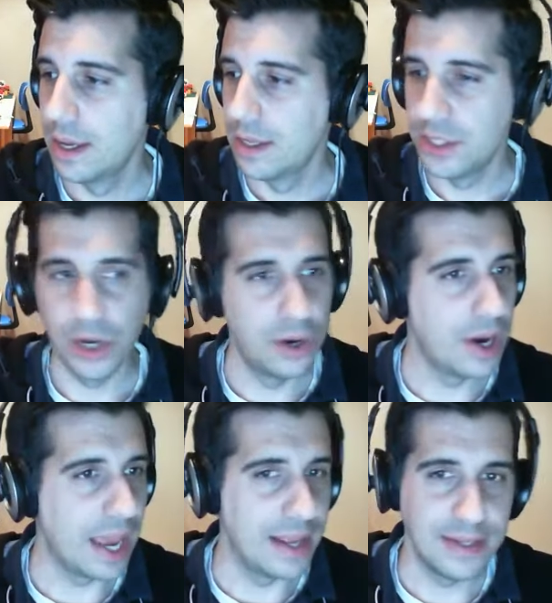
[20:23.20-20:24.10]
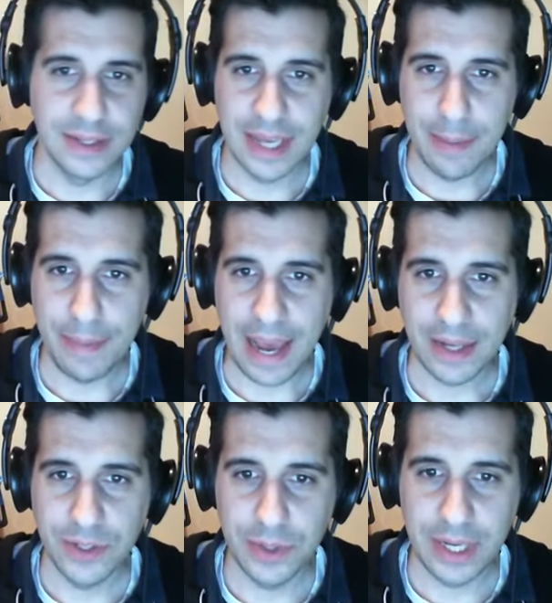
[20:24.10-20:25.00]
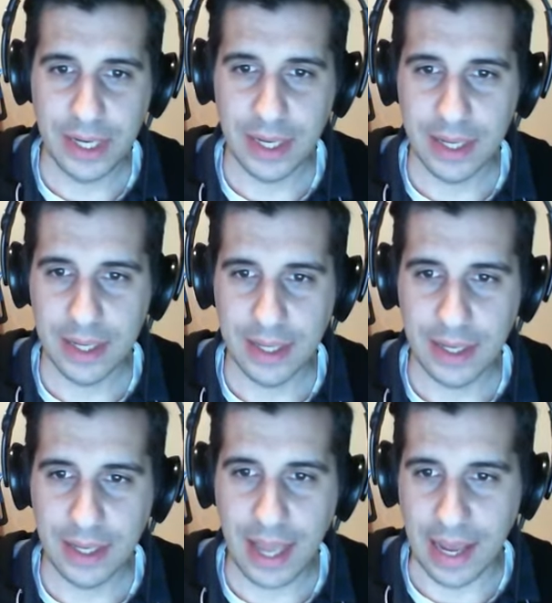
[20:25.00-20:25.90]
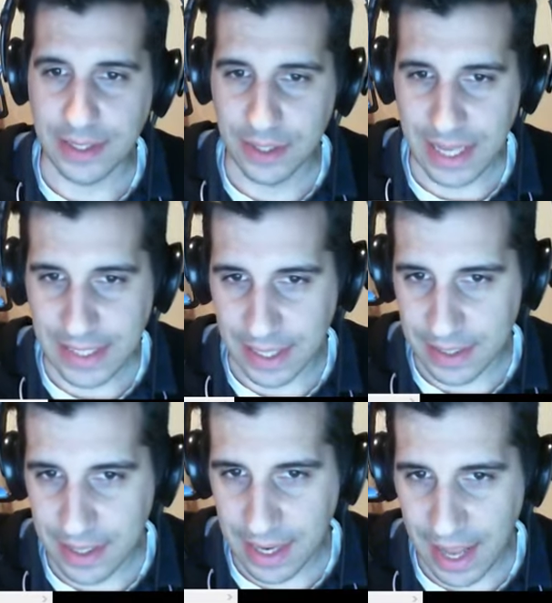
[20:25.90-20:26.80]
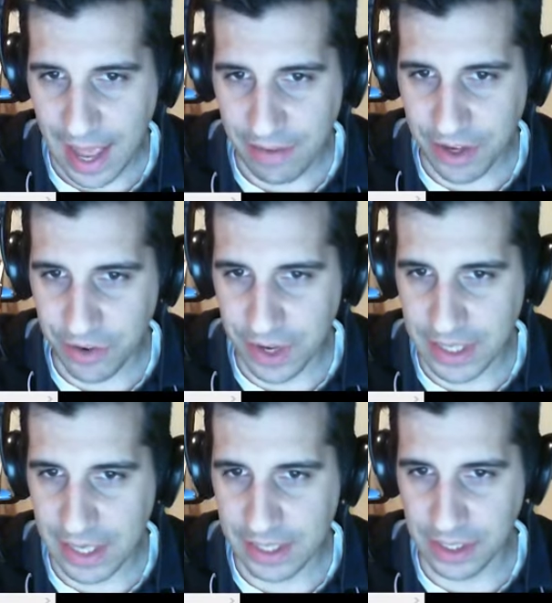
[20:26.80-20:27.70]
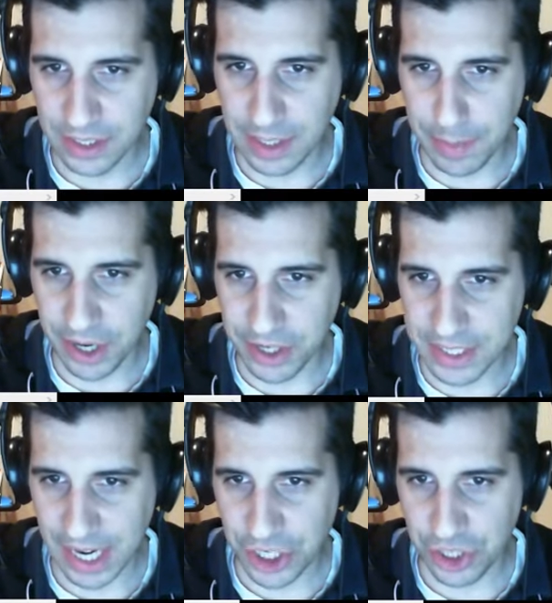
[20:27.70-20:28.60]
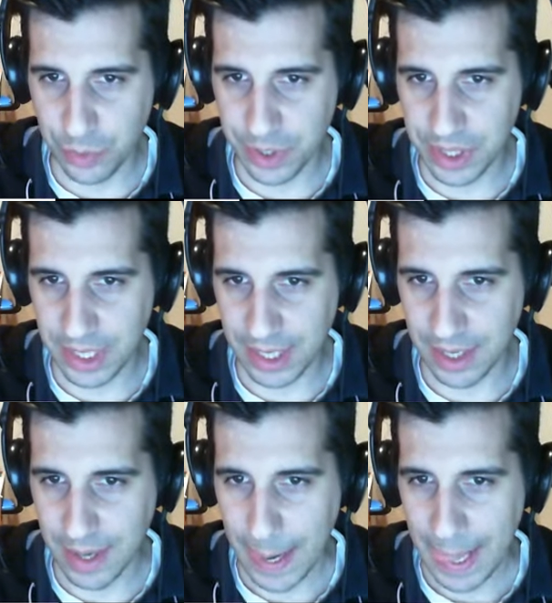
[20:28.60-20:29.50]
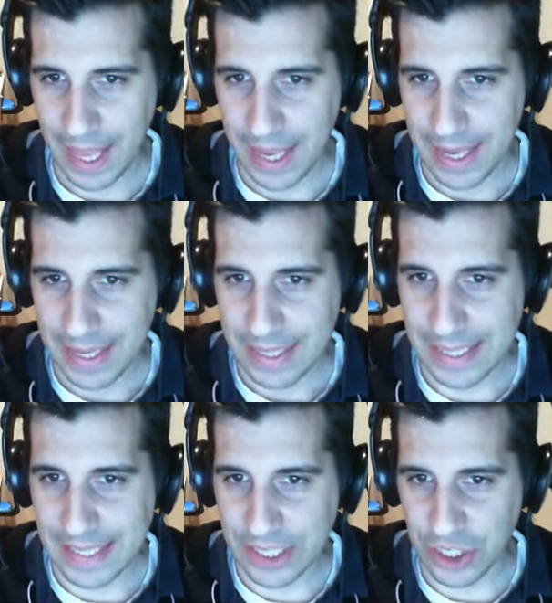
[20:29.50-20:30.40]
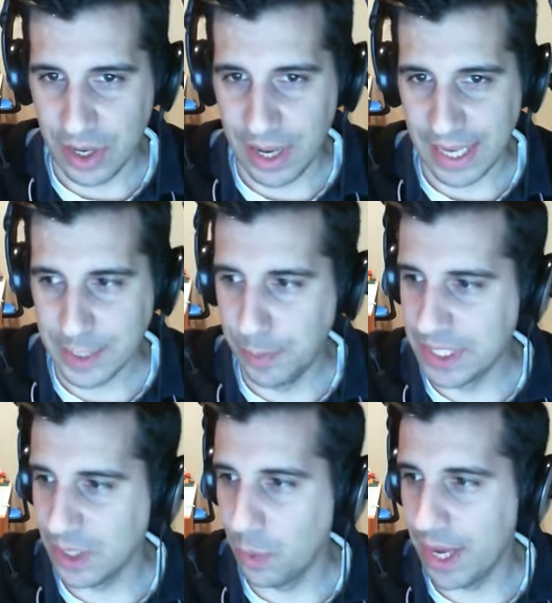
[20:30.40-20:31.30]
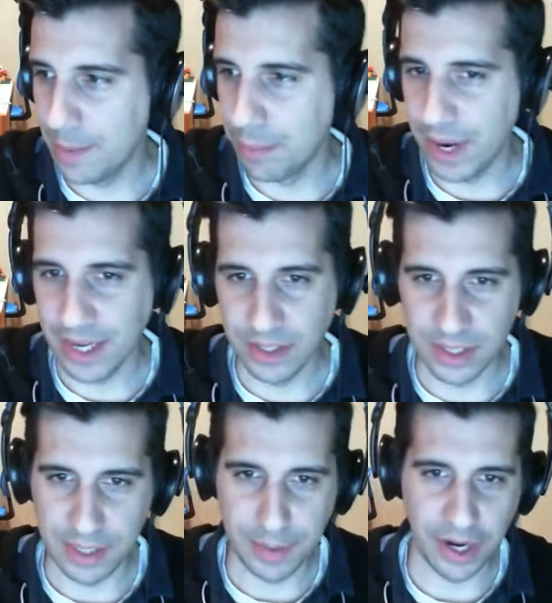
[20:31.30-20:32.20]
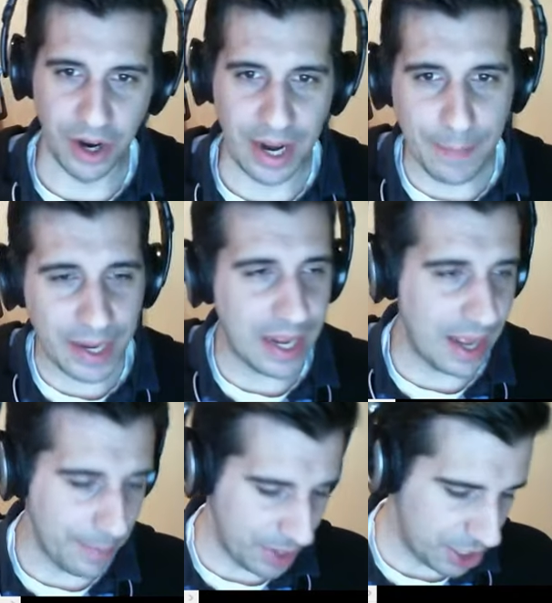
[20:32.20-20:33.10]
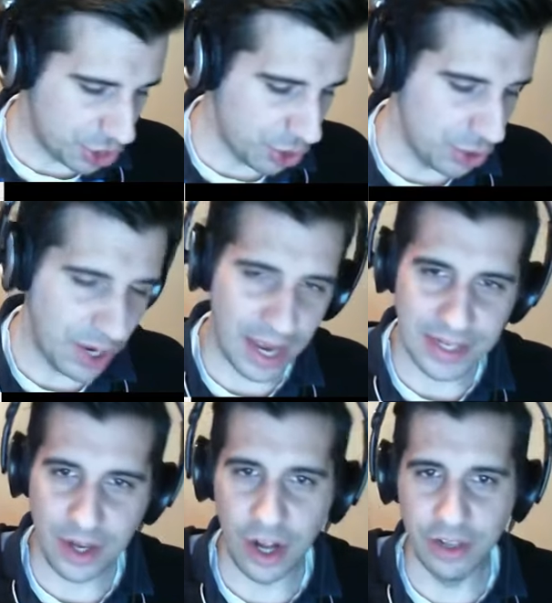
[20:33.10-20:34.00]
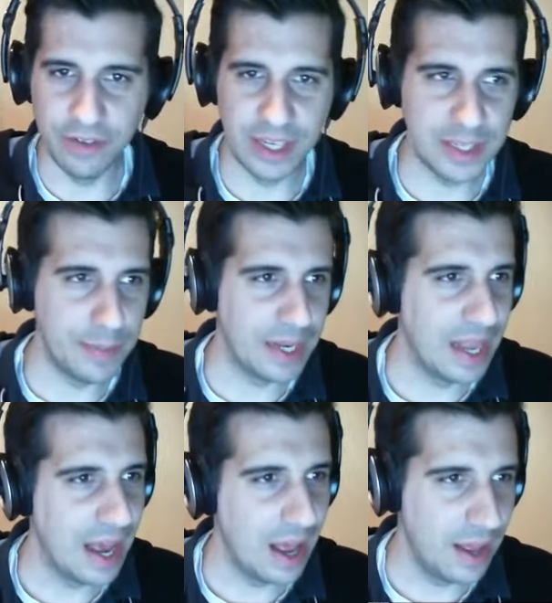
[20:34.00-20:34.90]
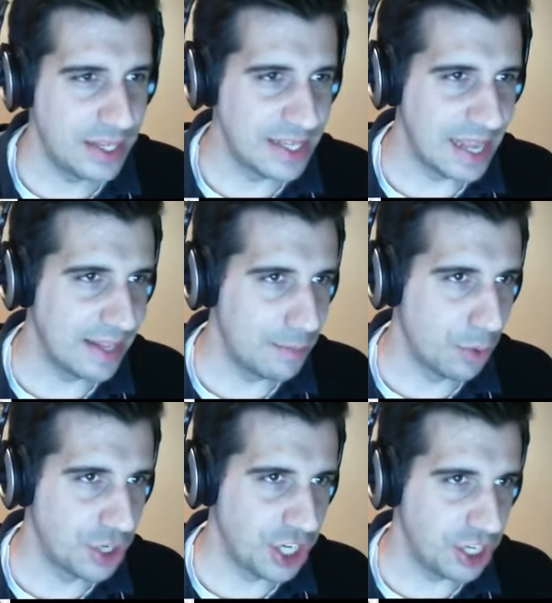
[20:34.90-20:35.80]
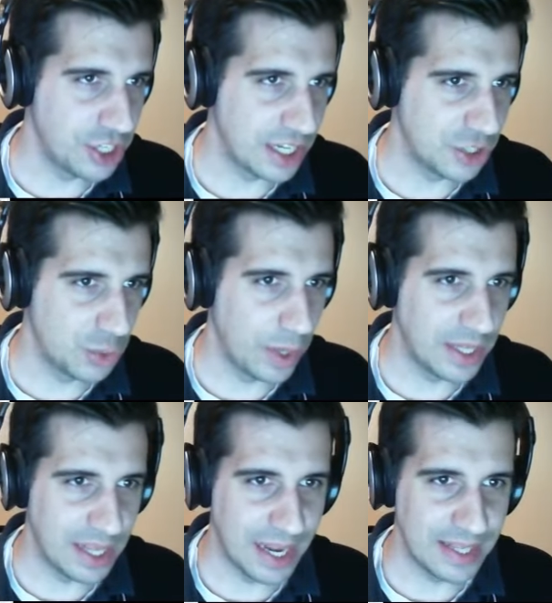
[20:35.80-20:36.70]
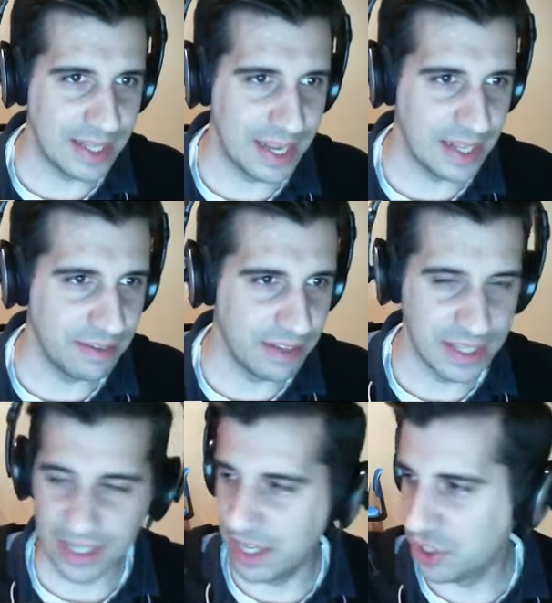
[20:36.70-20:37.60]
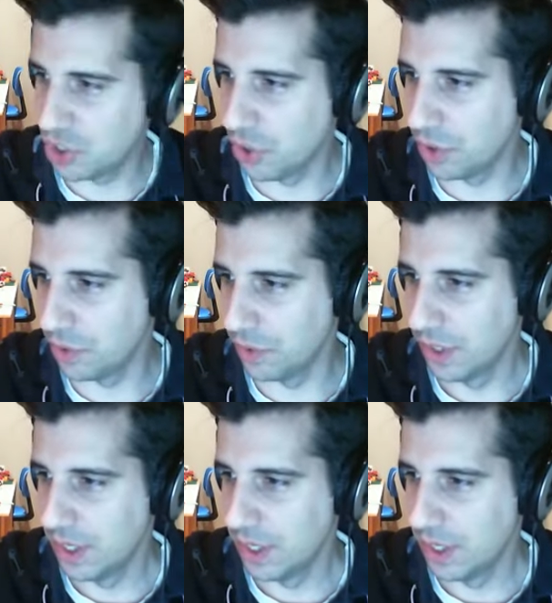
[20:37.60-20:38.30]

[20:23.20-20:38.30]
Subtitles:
So, okay, so to get back to it, yeah, so that's it. And I have here a little debugger section with this is just an explicit way to break into the debugger. And I'm gonna show you guys all of this, but since I did more changes, I'll just wait till I get to the end of this and then show you